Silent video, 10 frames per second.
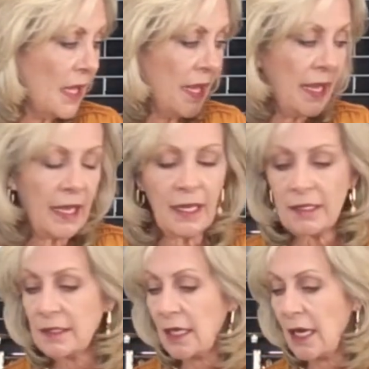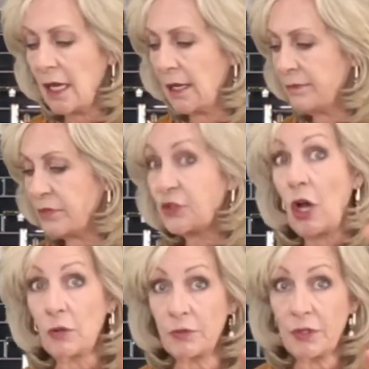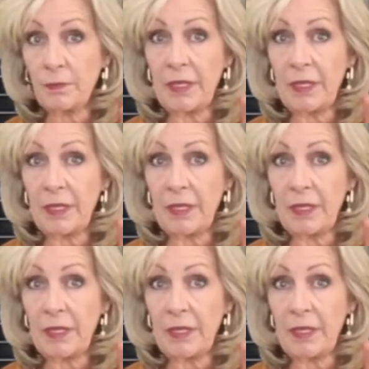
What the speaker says: and salt,